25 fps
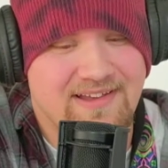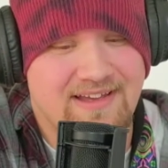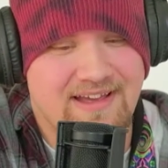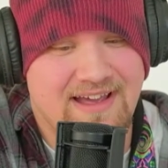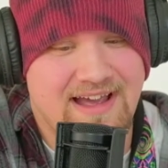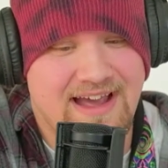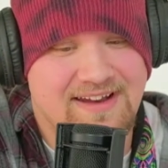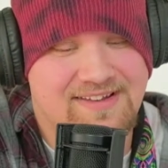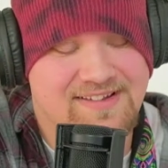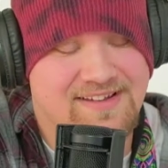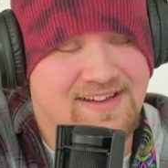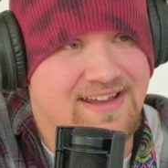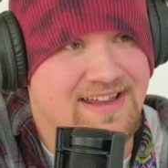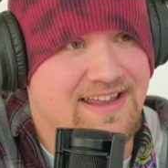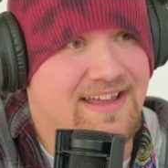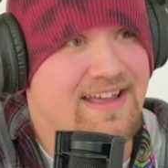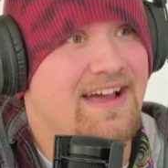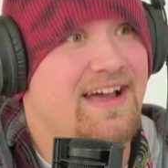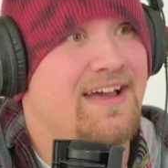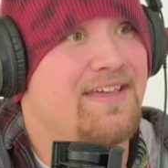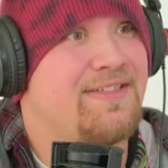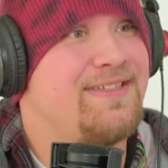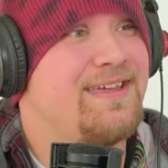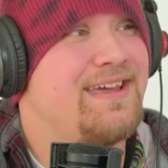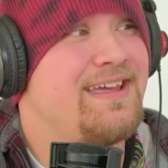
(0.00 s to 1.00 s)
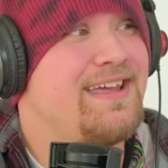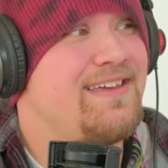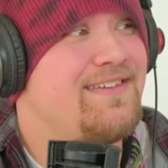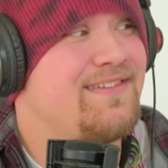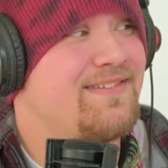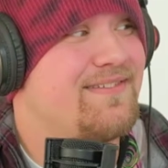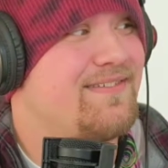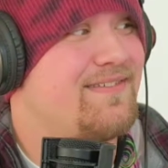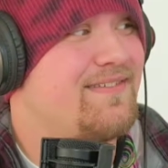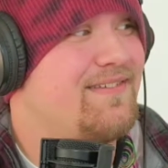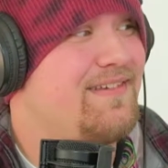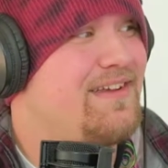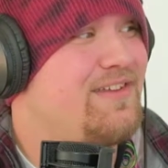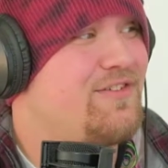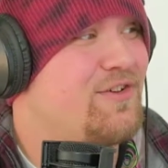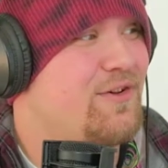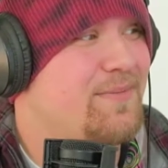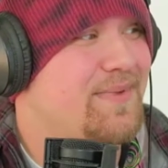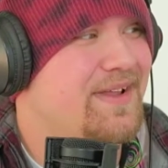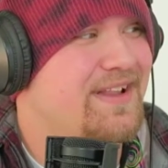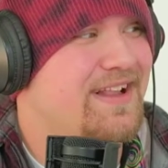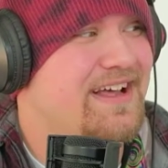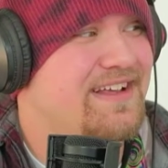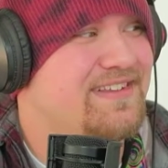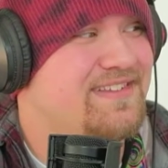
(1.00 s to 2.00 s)
Actually, I think he told
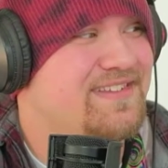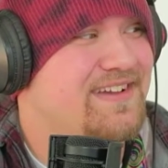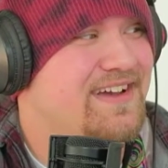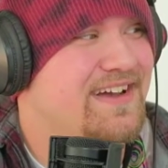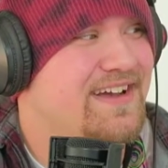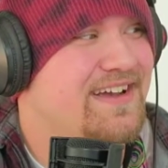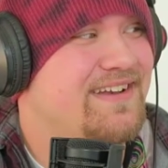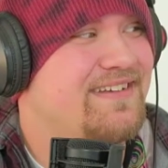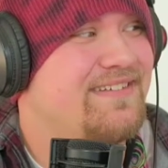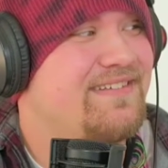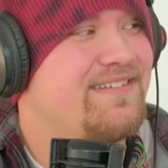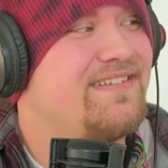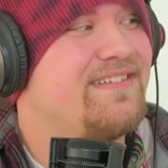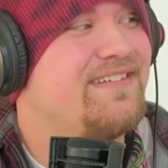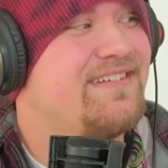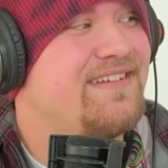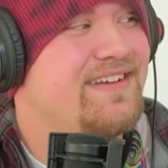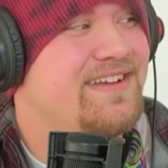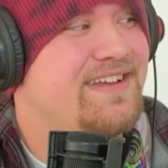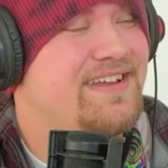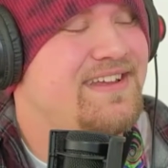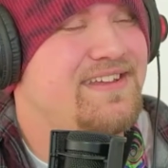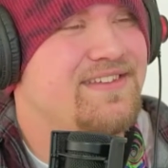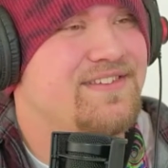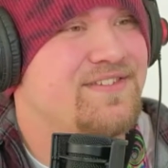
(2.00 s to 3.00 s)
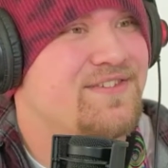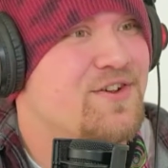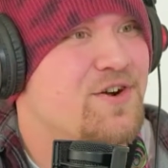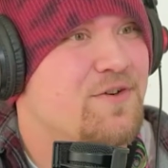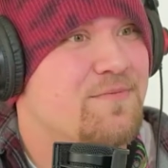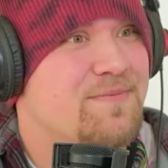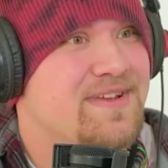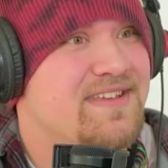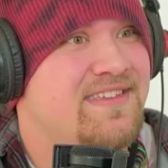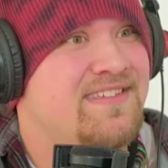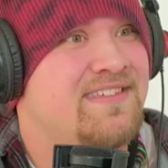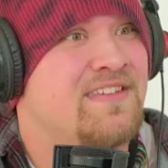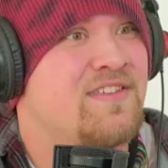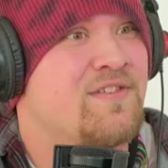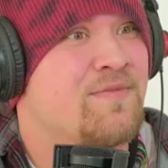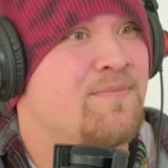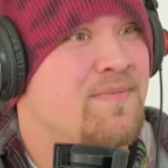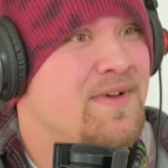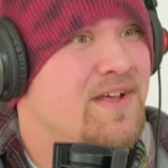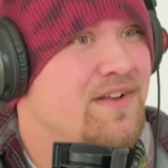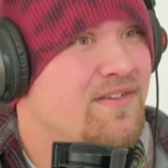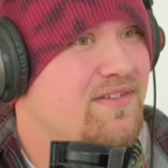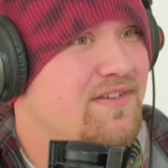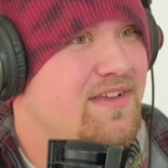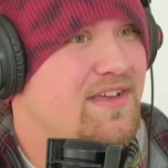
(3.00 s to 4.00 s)
me last night he's known me since
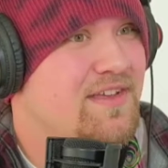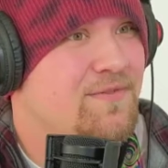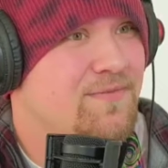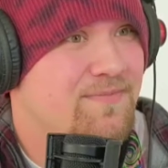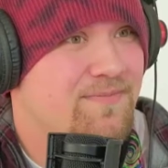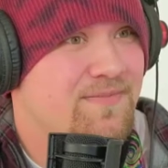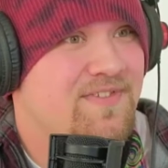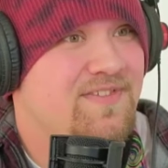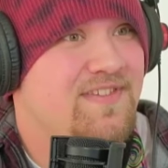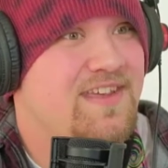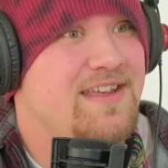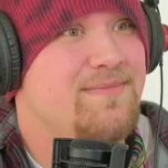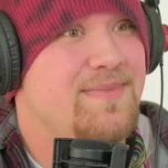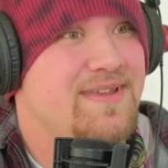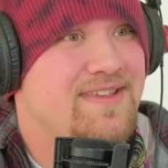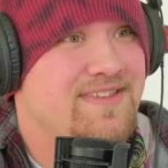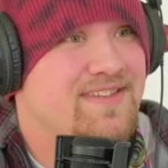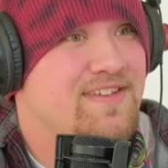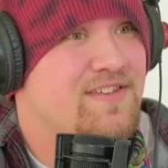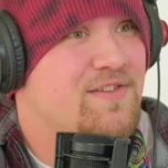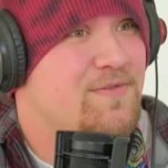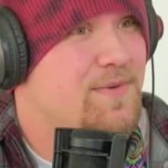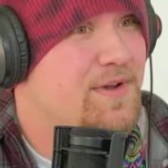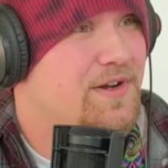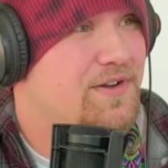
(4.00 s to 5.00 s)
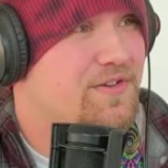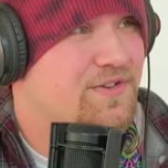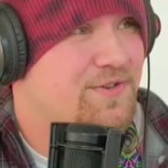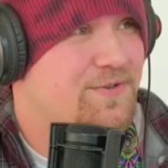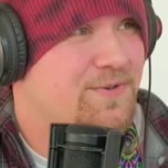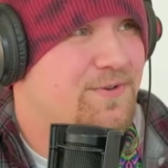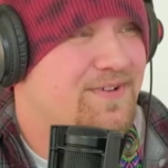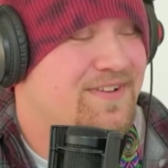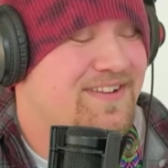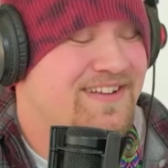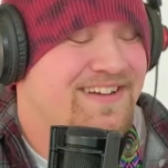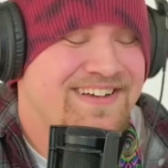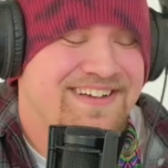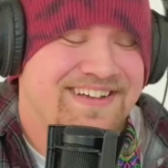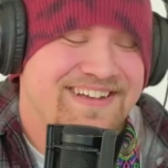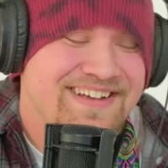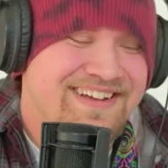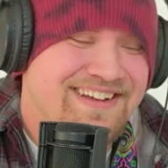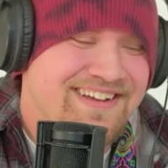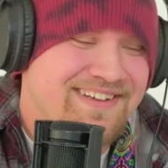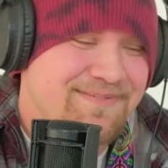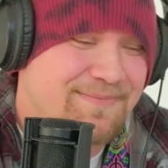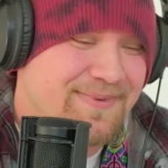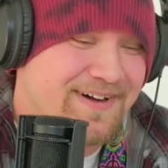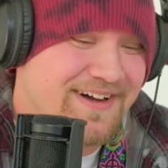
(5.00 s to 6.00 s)
he's seen me since middle school,
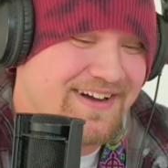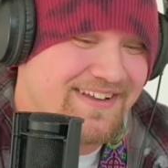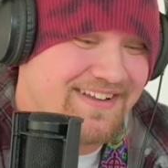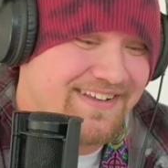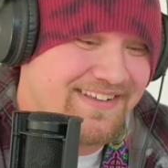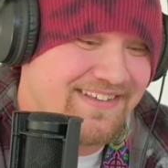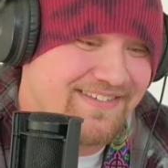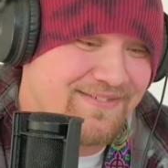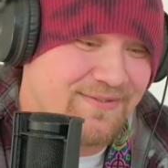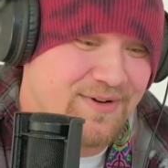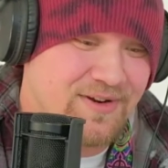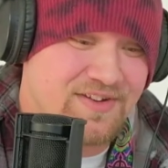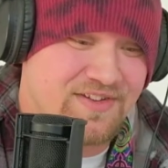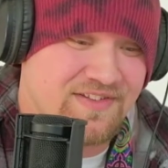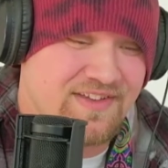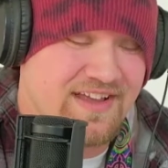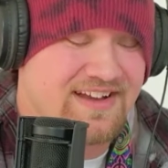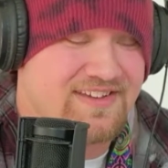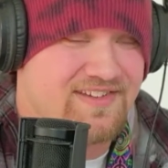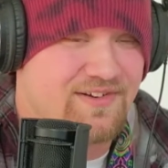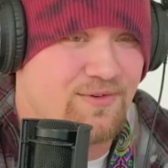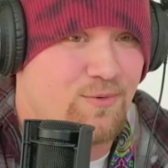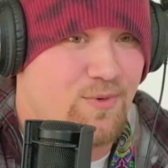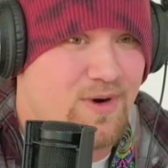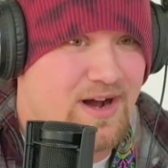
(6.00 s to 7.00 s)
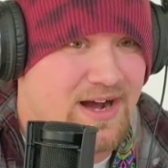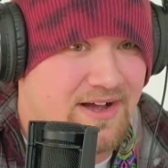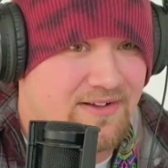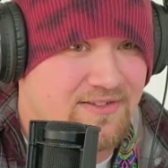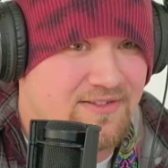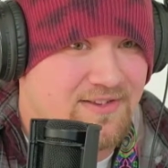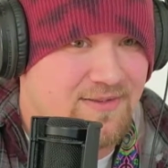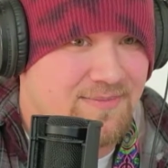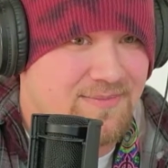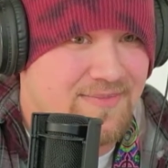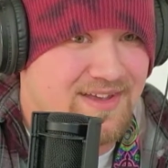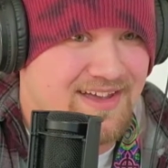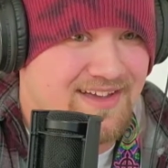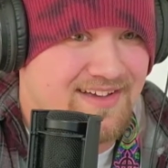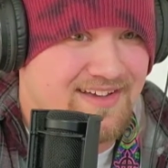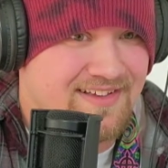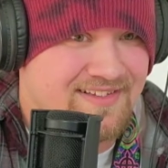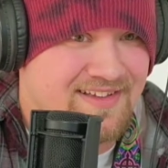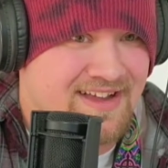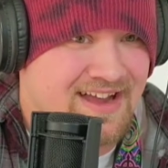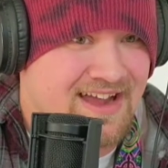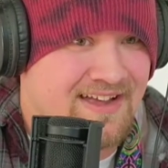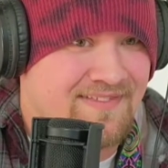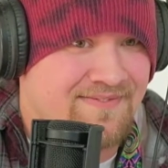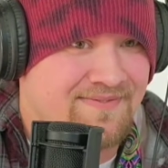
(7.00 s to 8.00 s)
but which is actually wild to me because
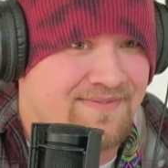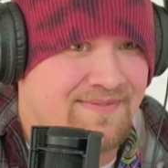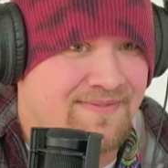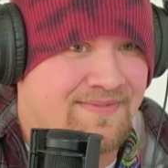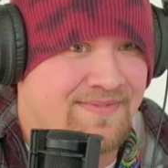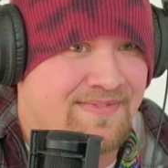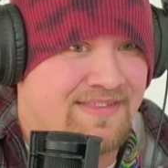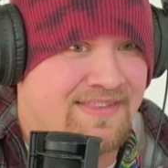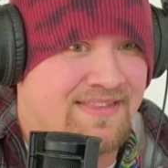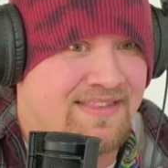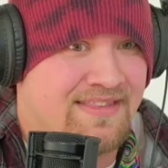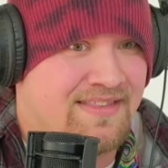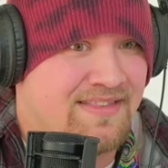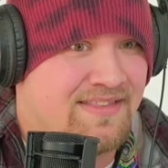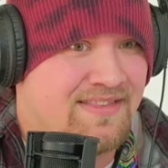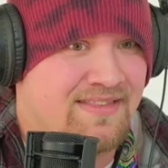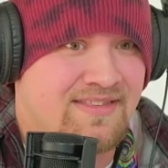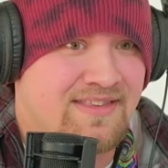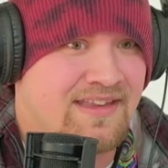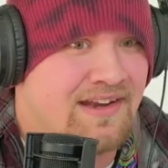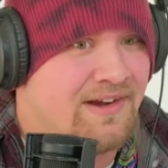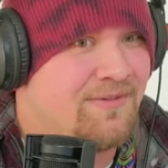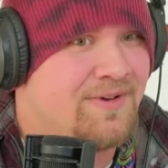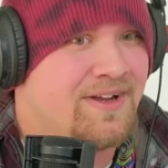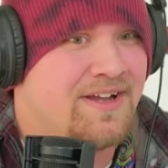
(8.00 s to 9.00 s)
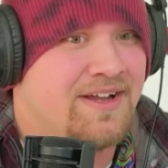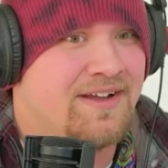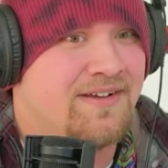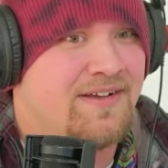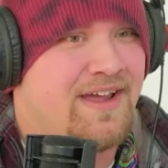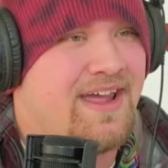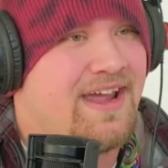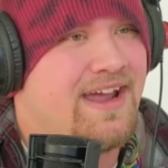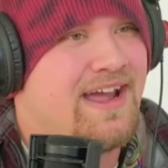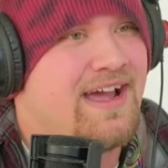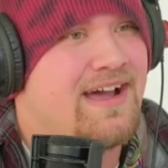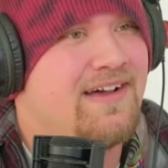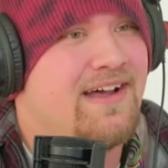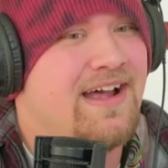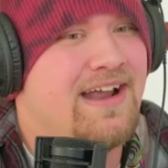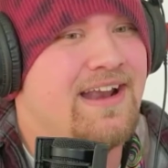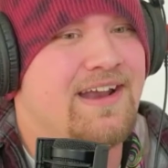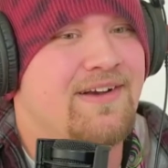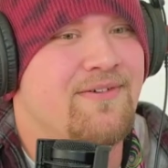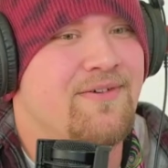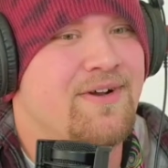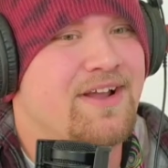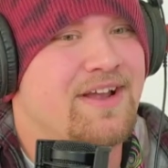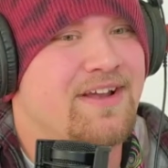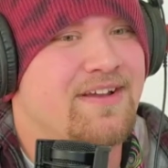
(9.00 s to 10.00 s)
like I didn't really hang out. I
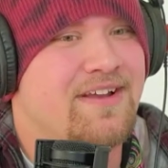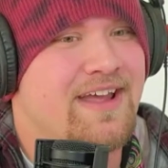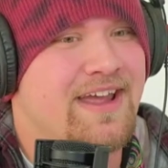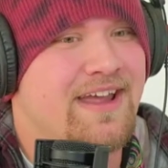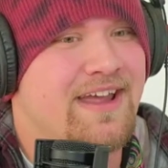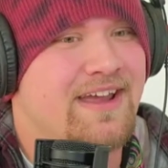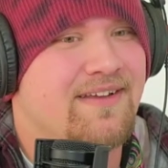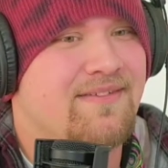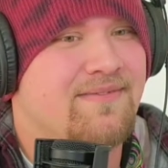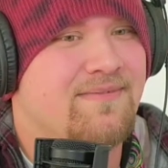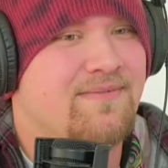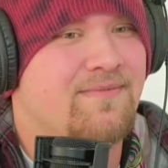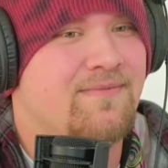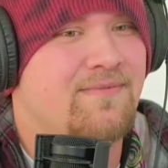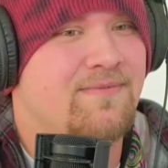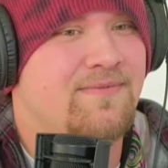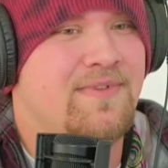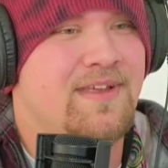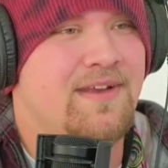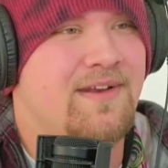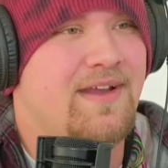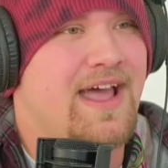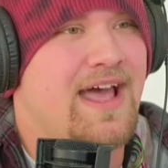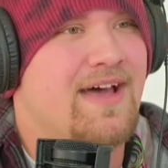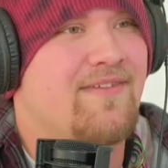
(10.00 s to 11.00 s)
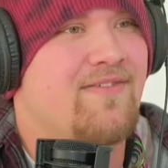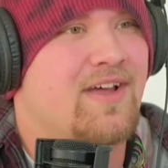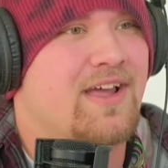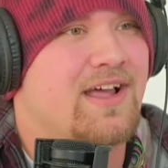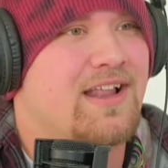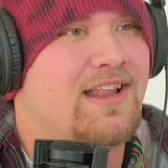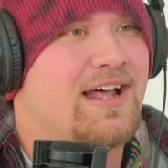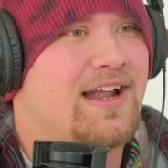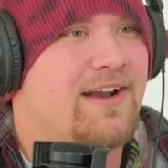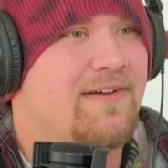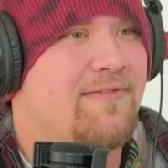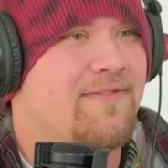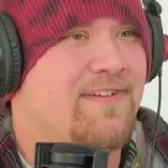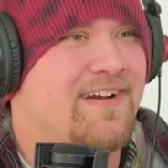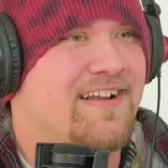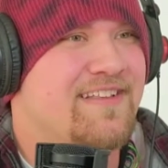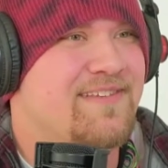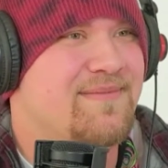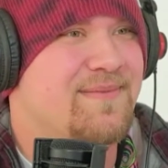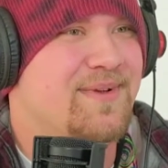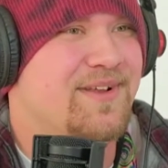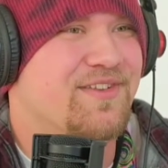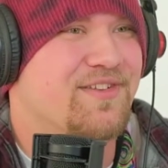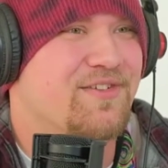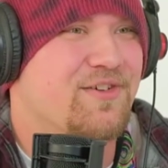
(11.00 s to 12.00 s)
didn't have like a lot of friends in
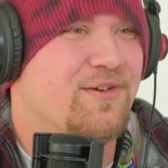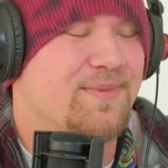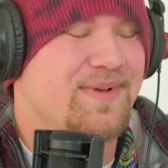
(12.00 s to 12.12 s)
middle school.